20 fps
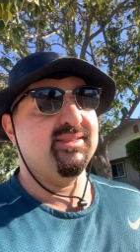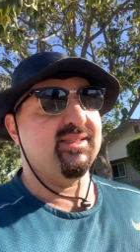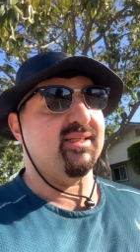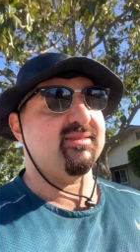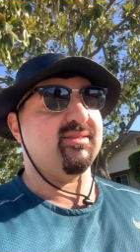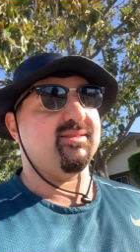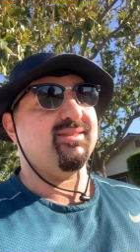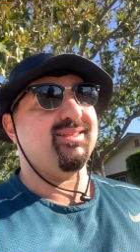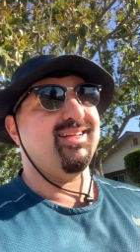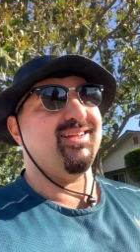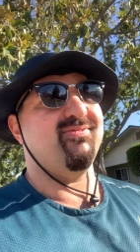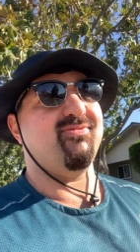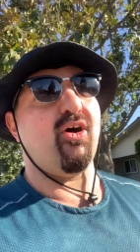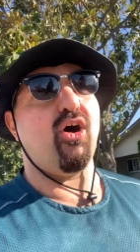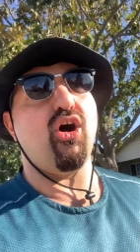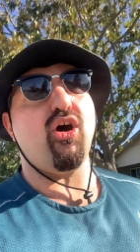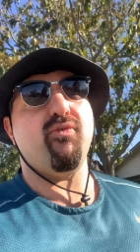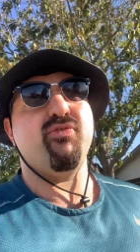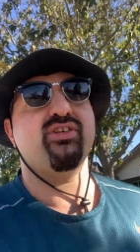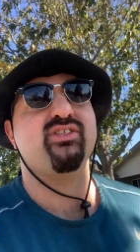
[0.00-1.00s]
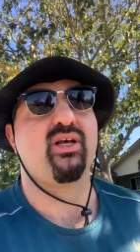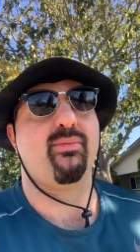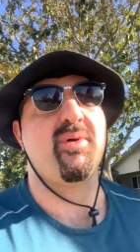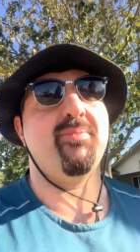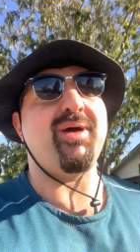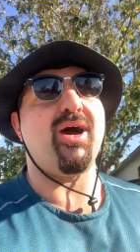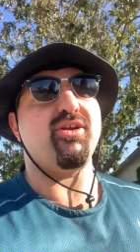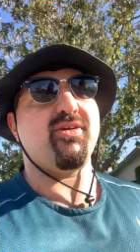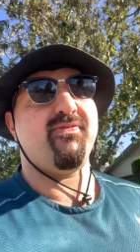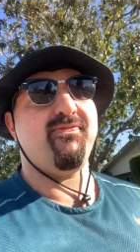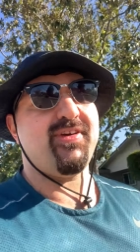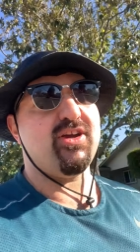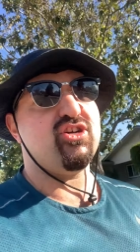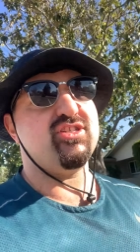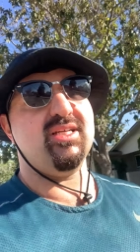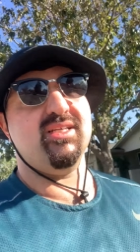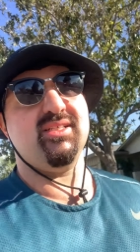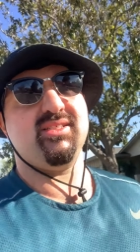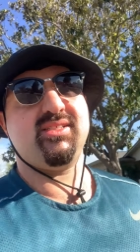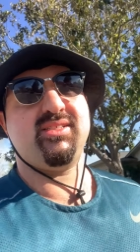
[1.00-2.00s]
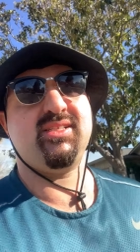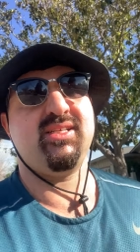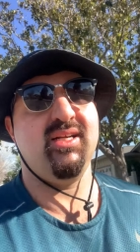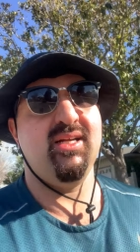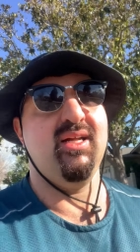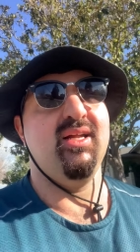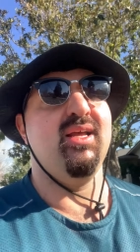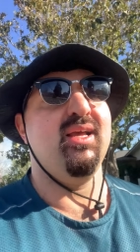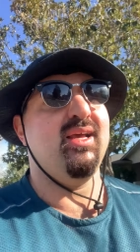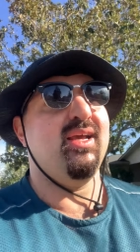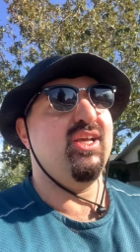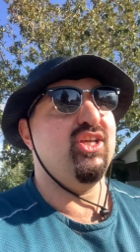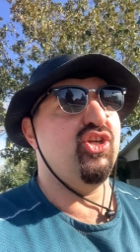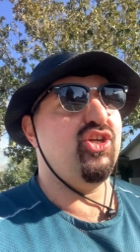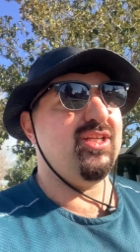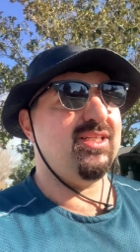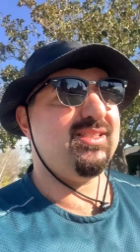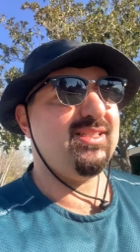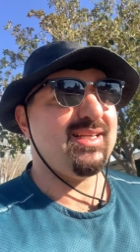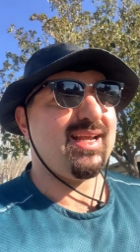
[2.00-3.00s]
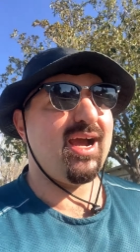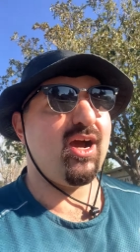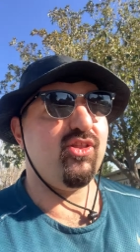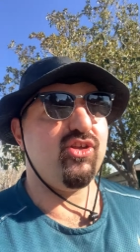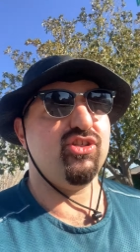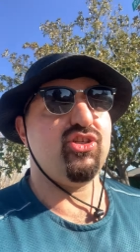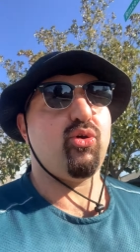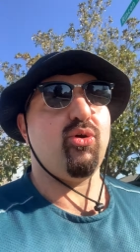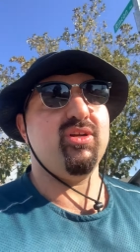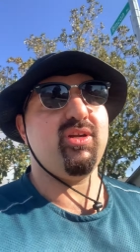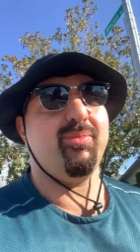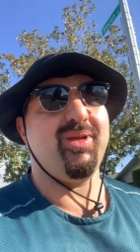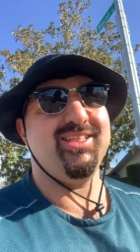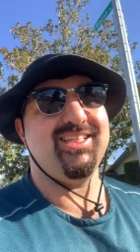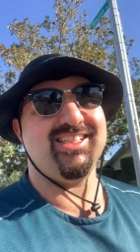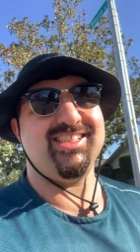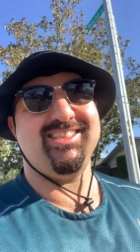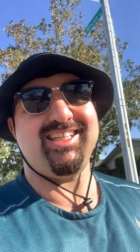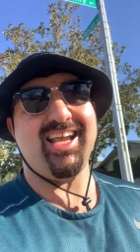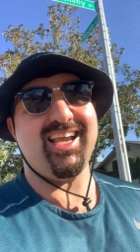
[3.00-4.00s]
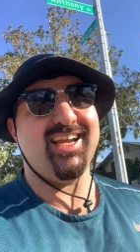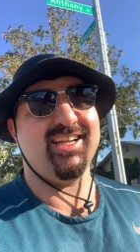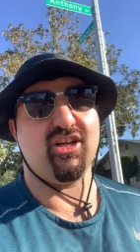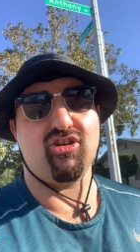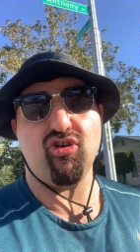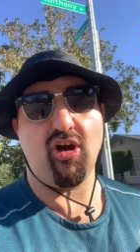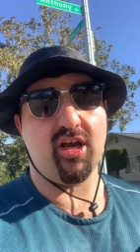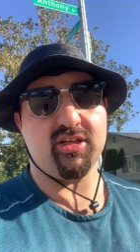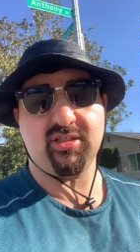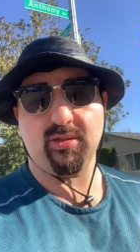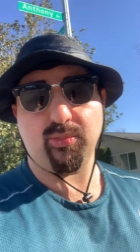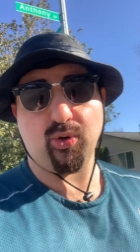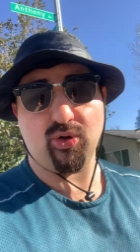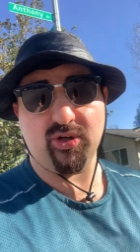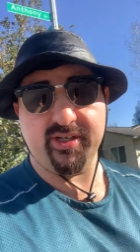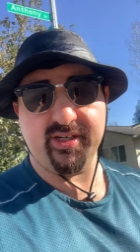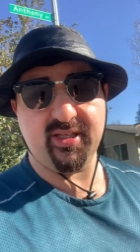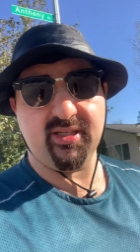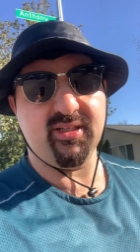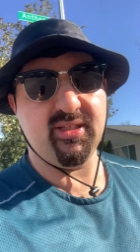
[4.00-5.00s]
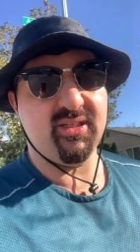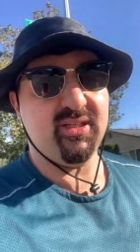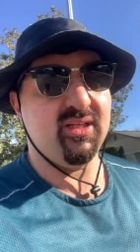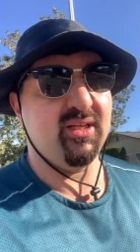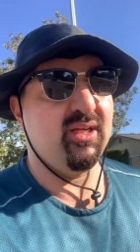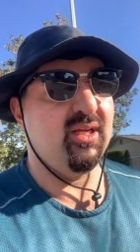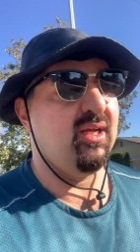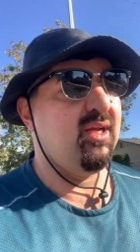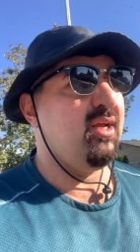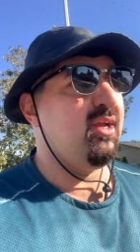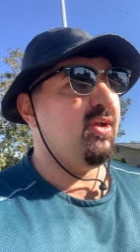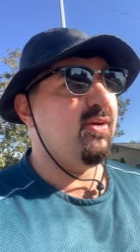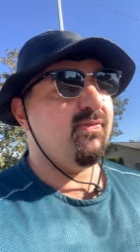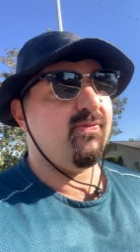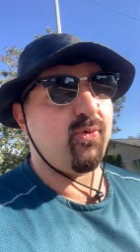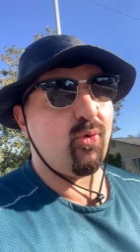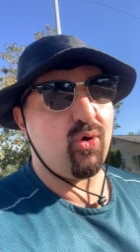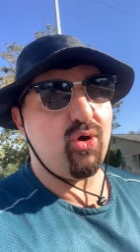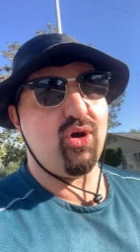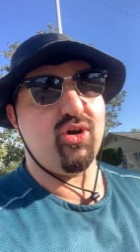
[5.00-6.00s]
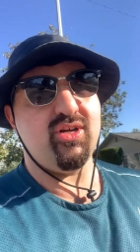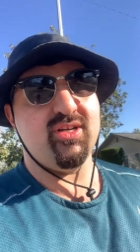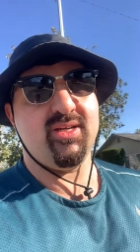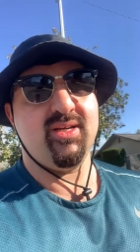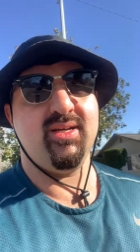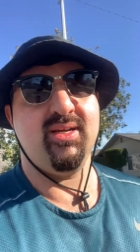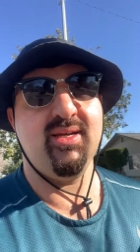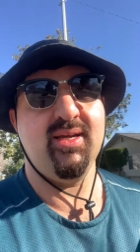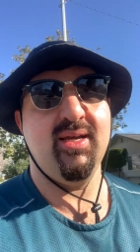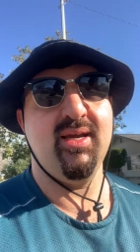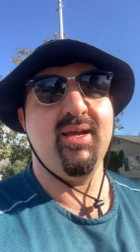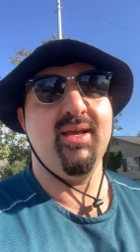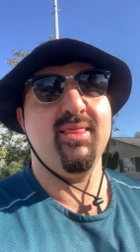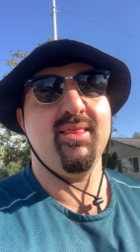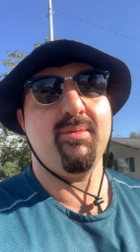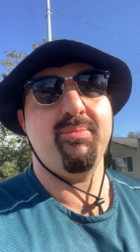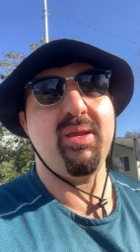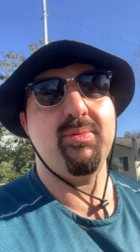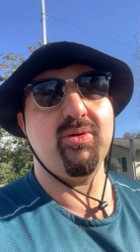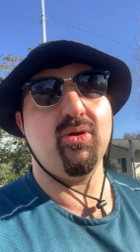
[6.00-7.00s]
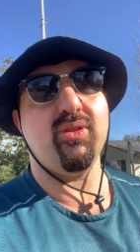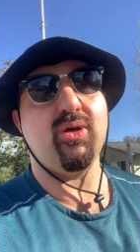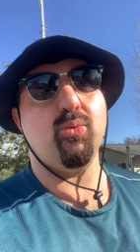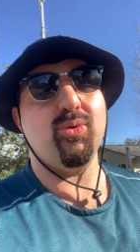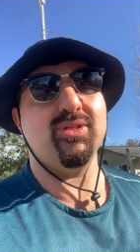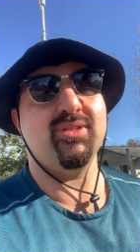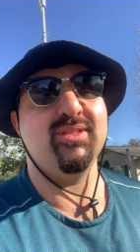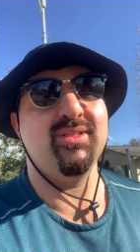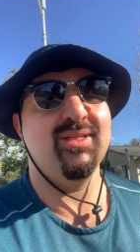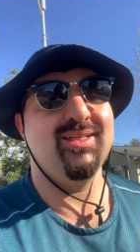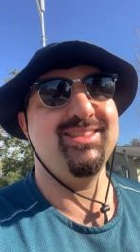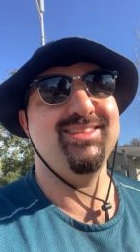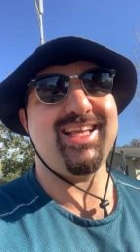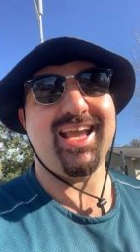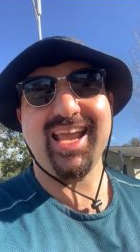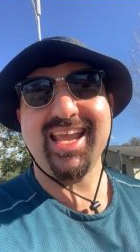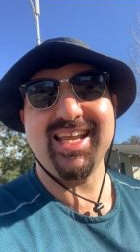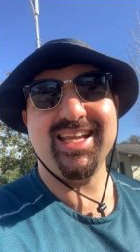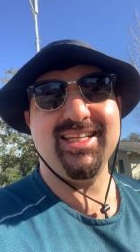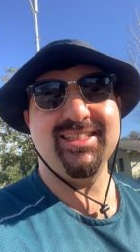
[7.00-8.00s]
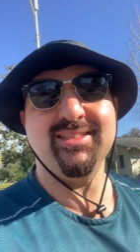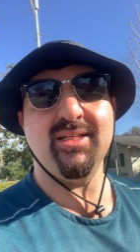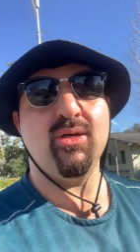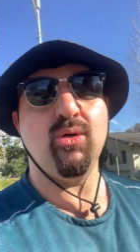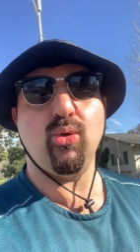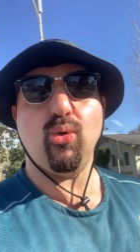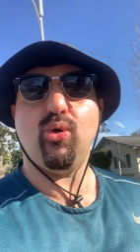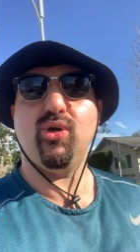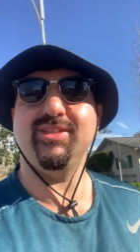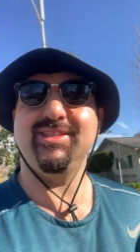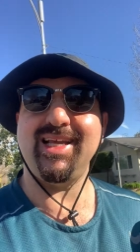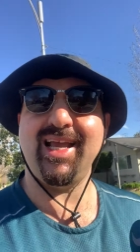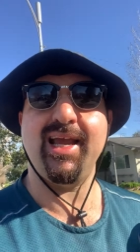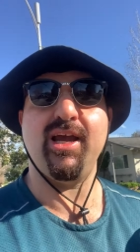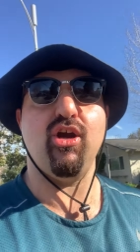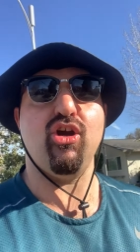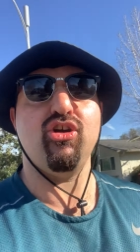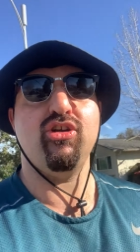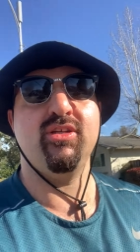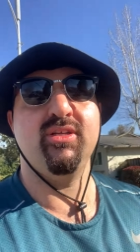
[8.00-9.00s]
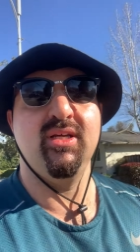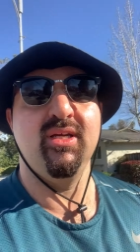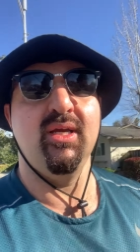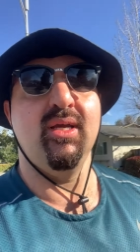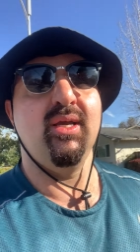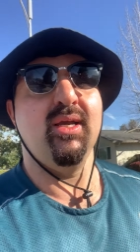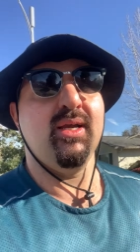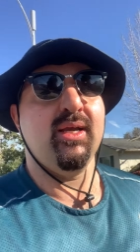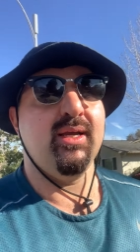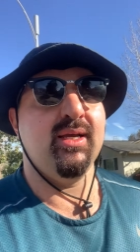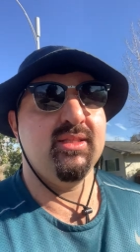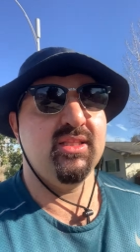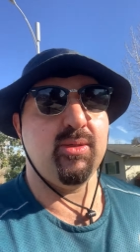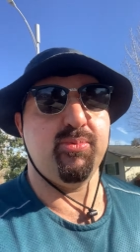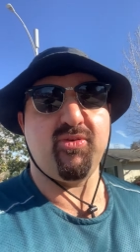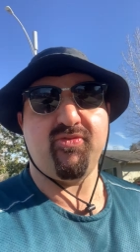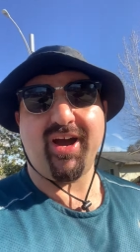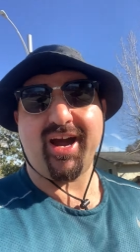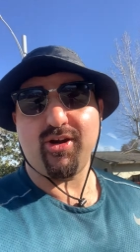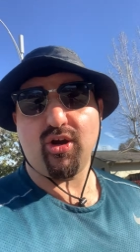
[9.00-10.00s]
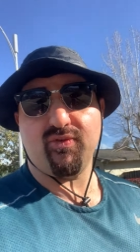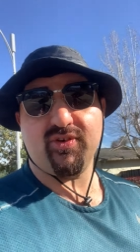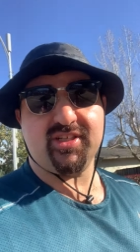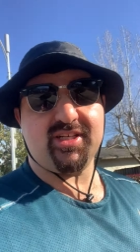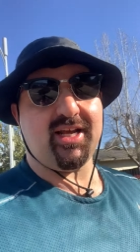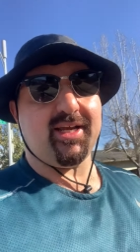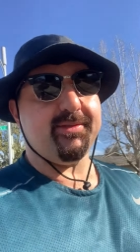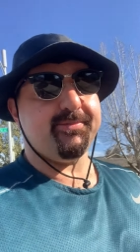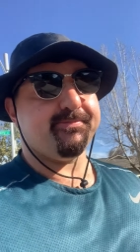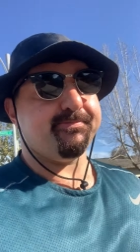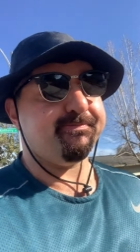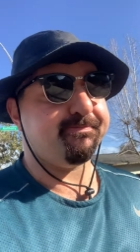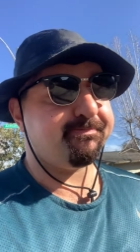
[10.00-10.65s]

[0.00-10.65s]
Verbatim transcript: doesn't involve some amount of fairness, you can see how there's going to be disdain across the board for the people that would deign or dare to provide oversight.